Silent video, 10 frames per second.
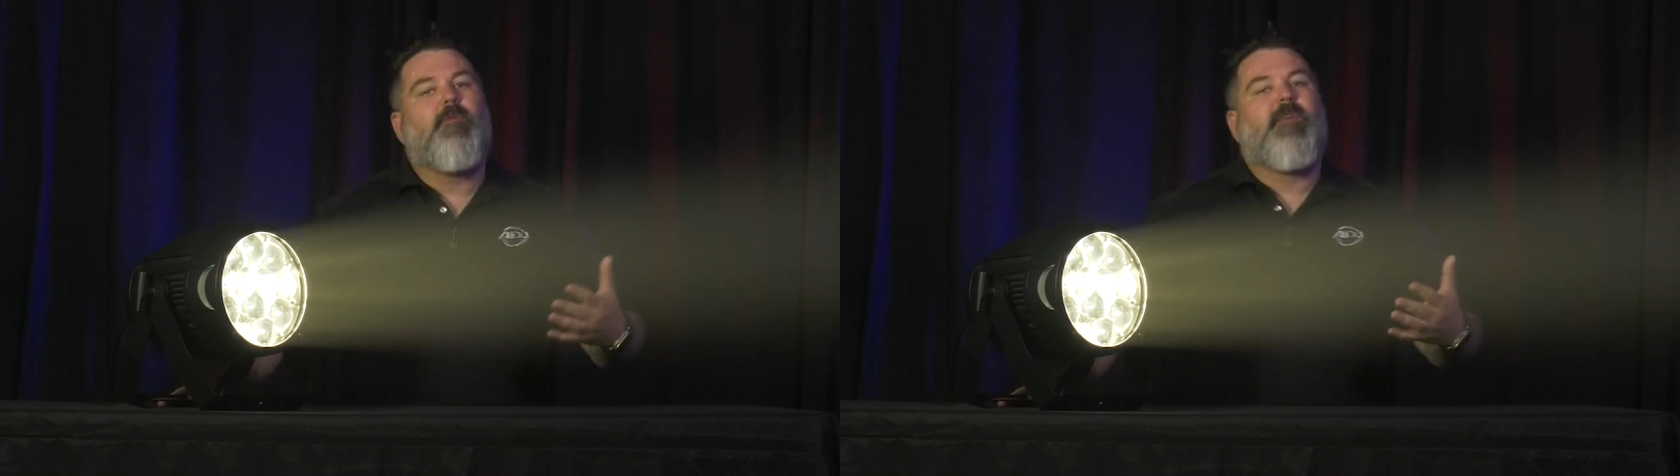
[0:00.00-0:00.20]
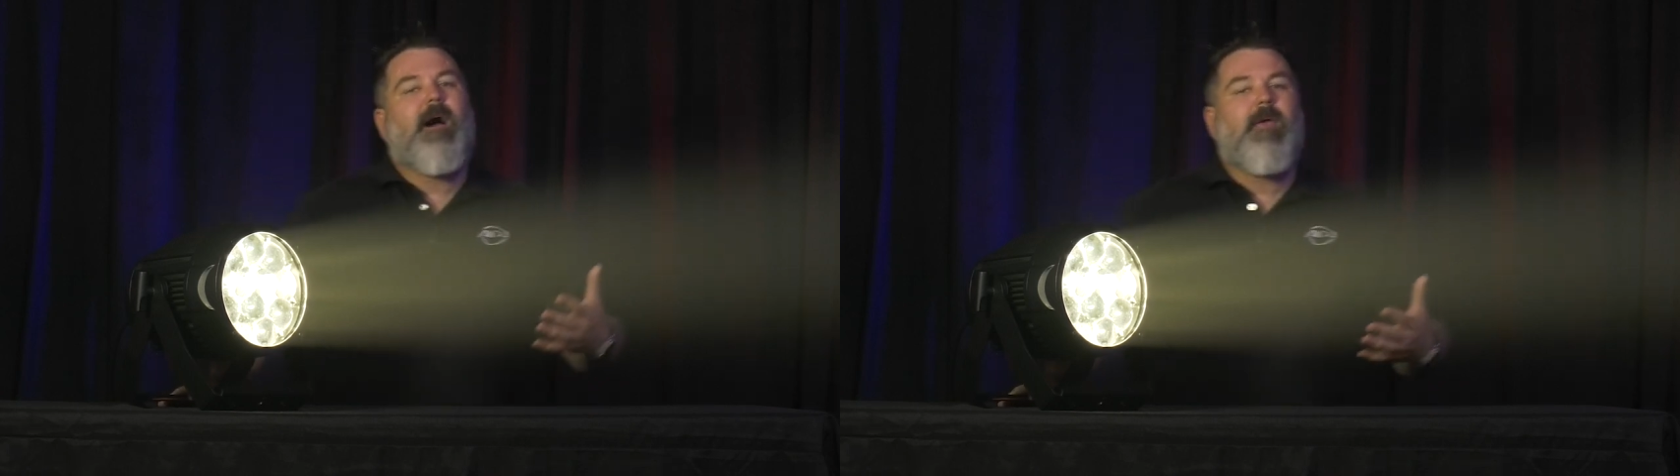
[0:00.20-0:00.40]

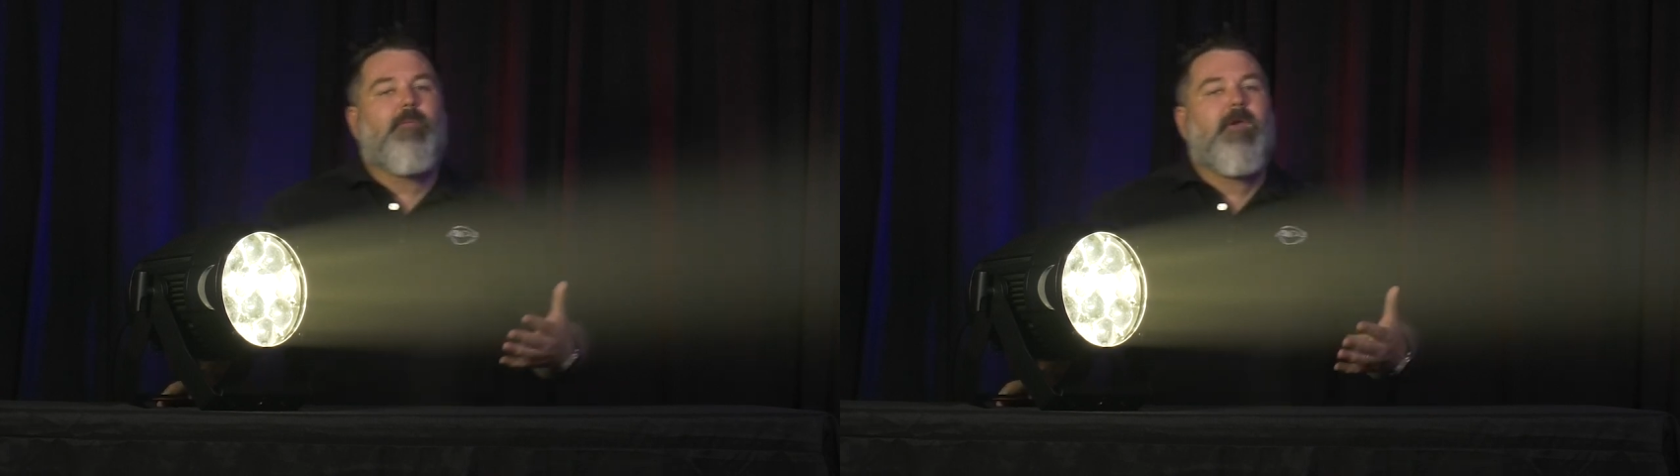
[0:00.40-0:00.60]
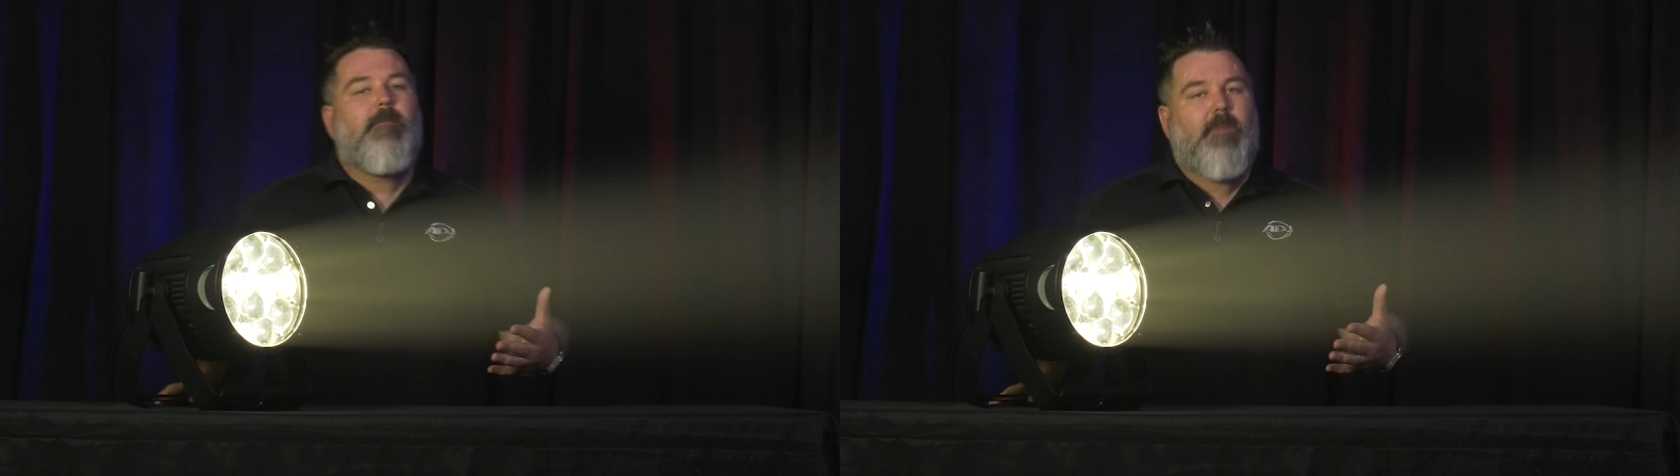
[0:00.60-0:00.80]
with
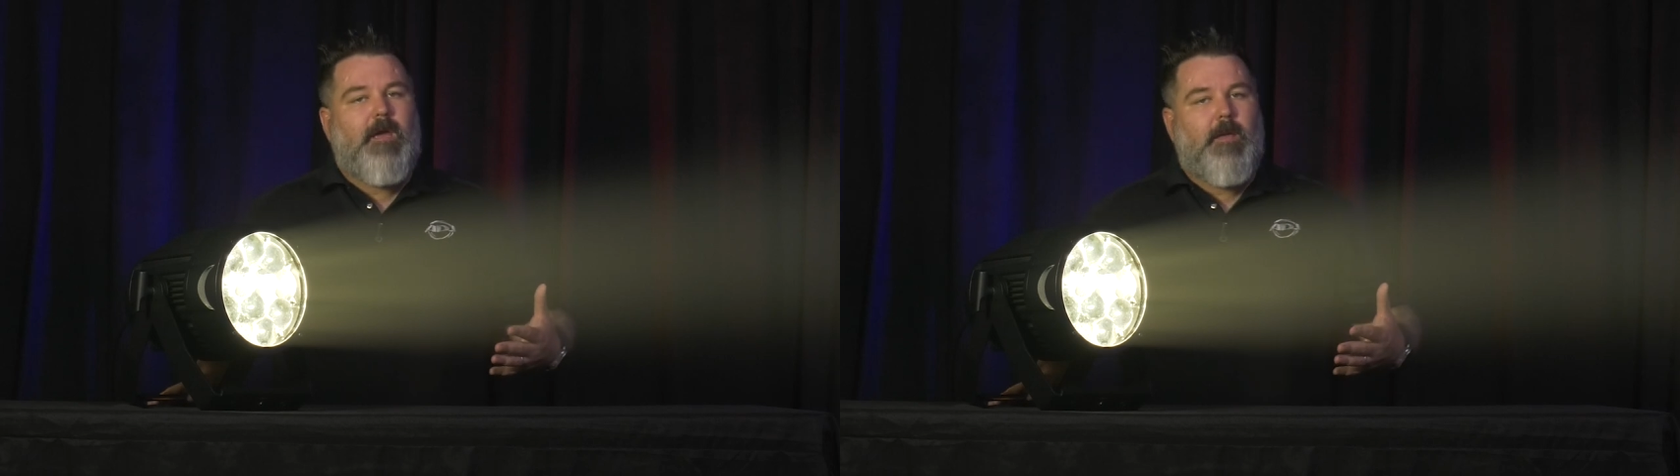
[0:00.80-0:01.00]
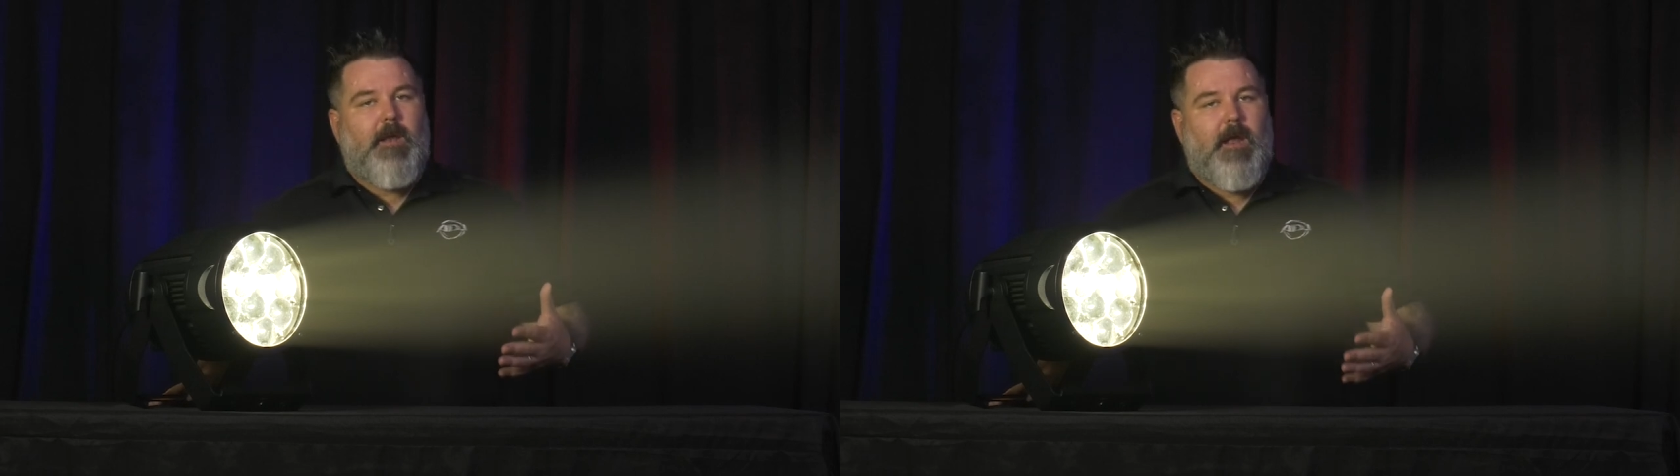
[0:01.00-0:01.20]
IP
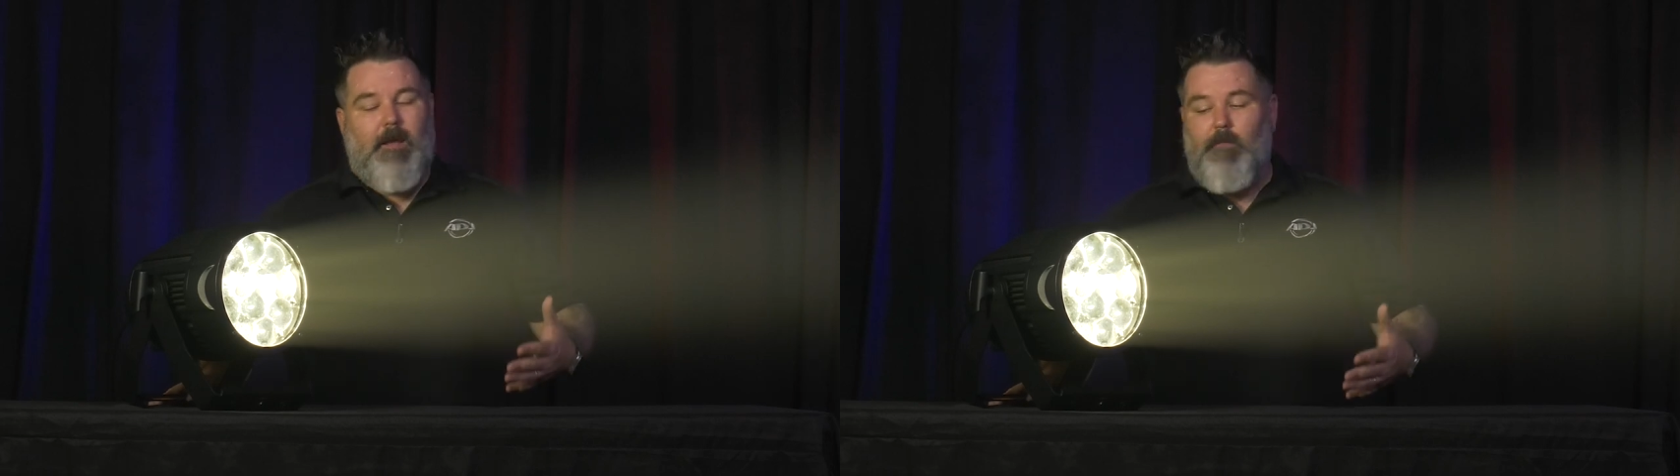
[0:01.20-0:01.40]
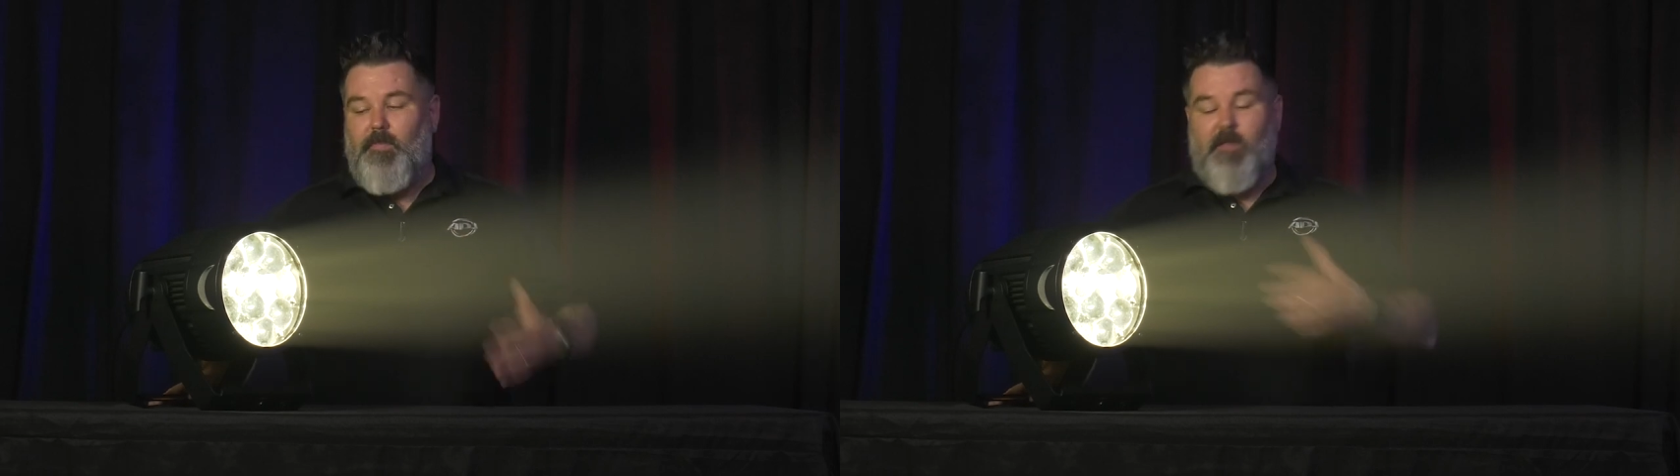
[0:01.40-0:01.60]
being in the name,